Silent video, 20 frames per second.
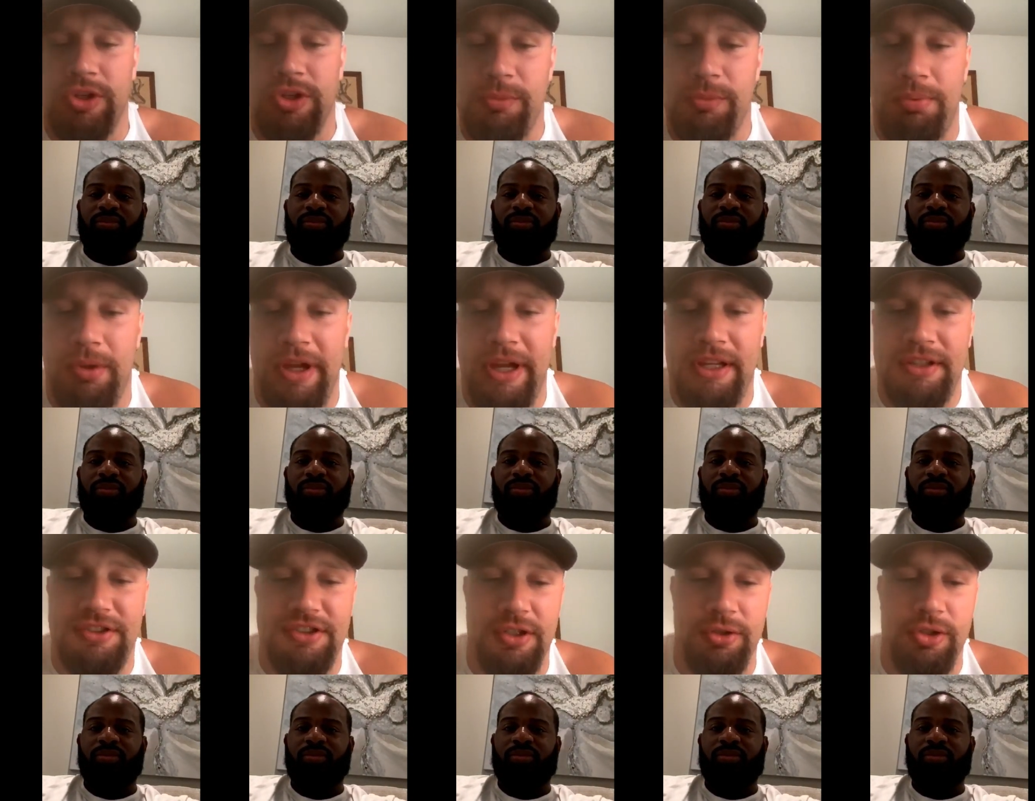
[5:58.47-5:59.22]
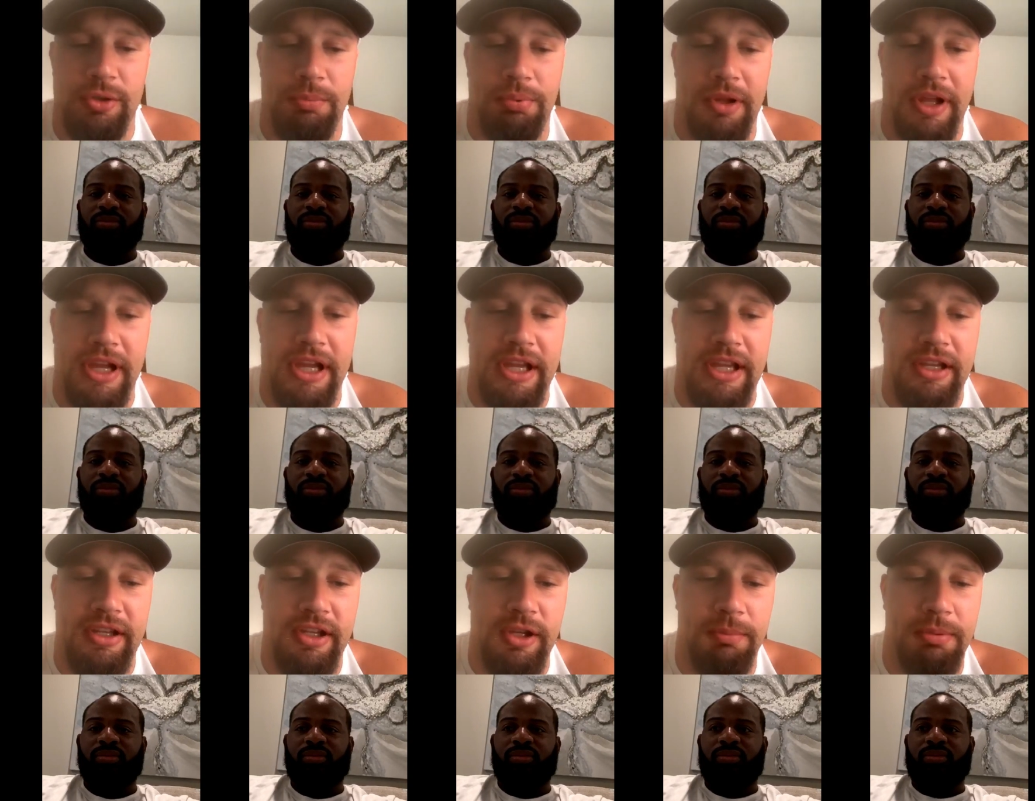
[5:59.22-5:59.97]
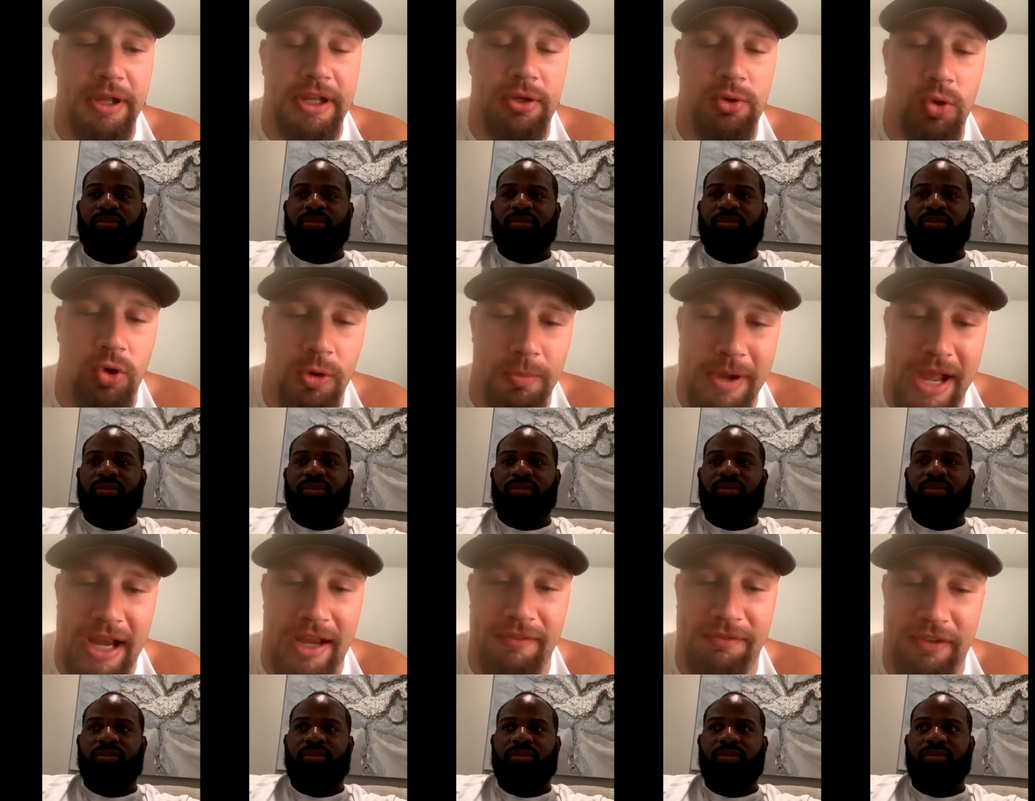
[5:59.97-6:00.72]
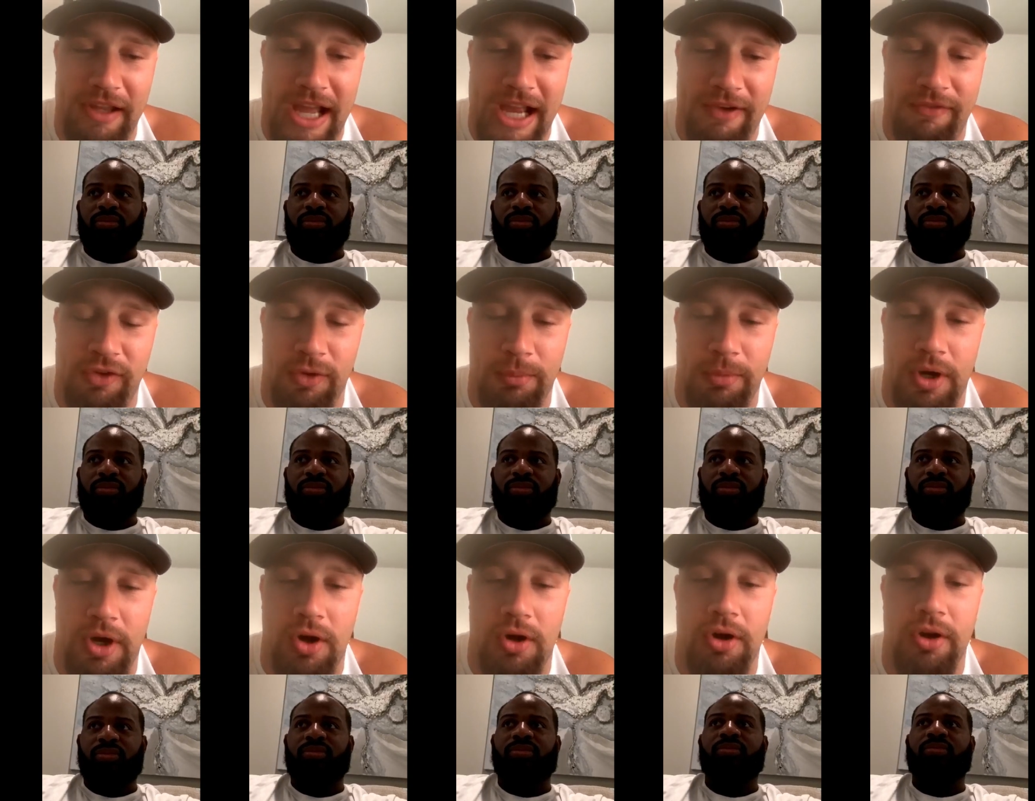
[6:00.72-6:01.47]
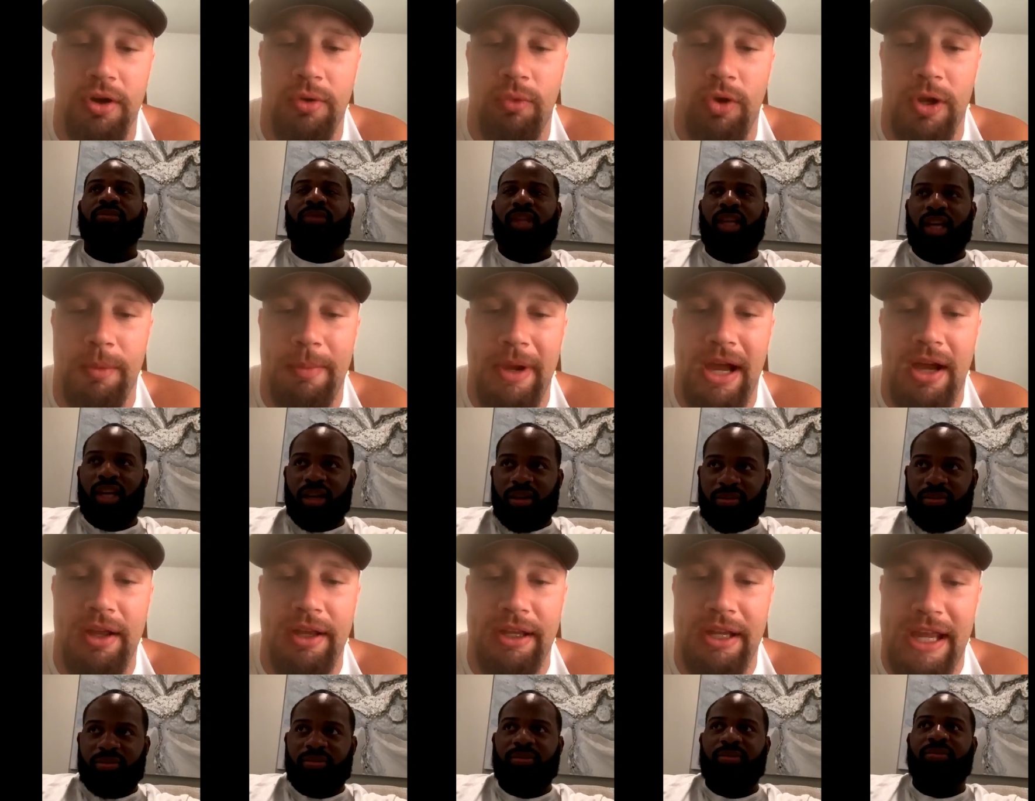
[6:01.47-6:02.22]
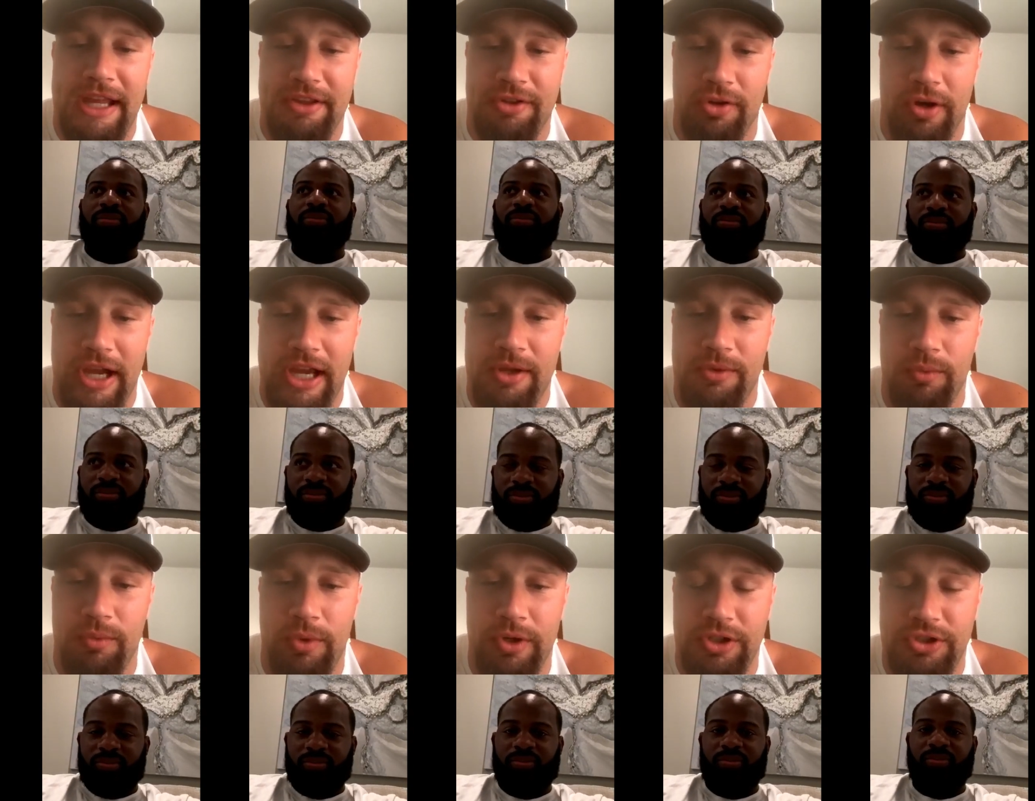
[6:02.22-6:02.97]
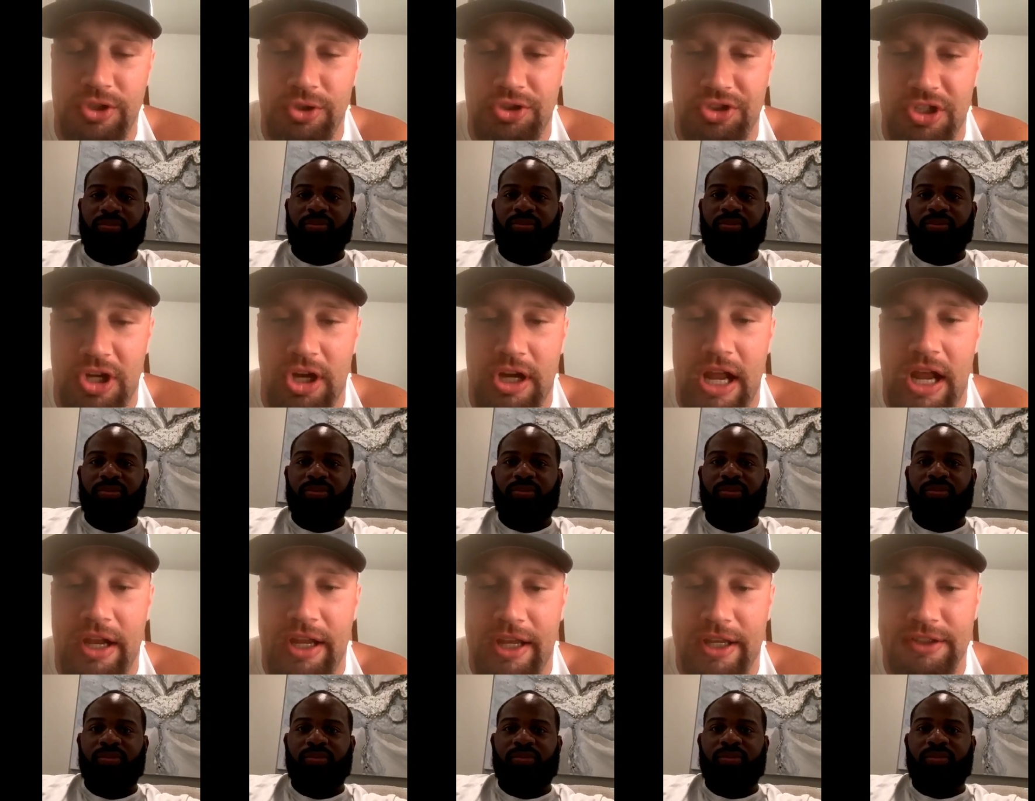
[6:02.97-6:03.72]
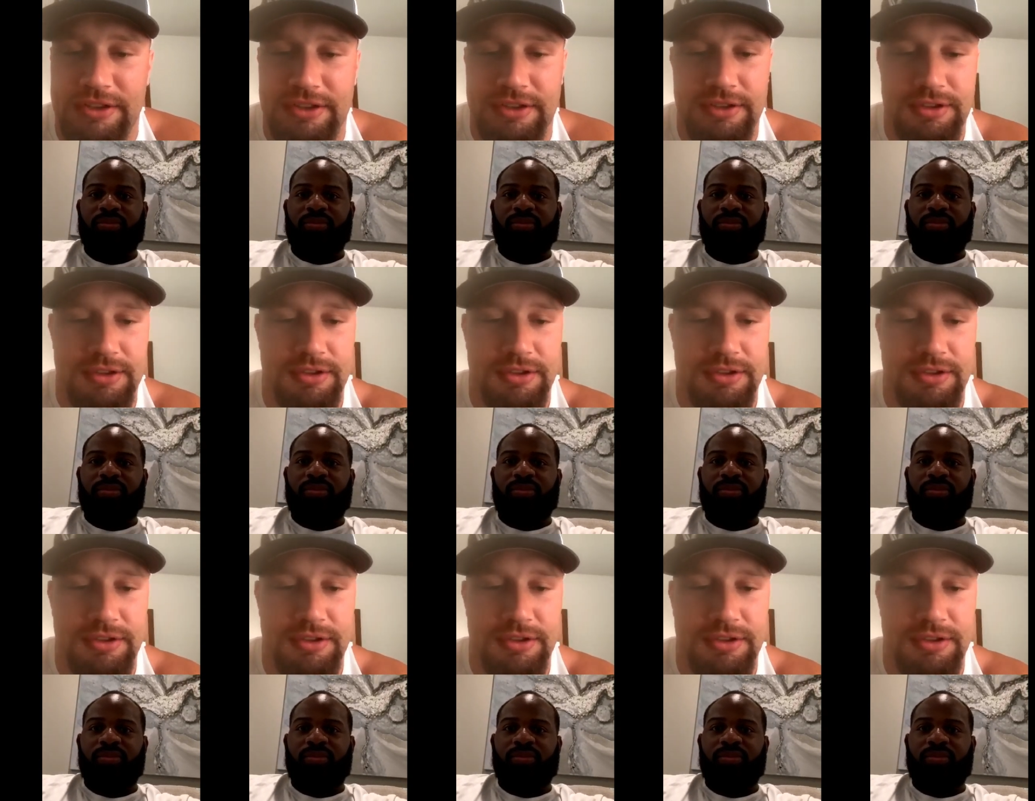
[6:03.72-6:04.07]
Speaker 1: were you playing? So you played you played quarterback and flag football. What yep. about in eighth grade? What did you start out as?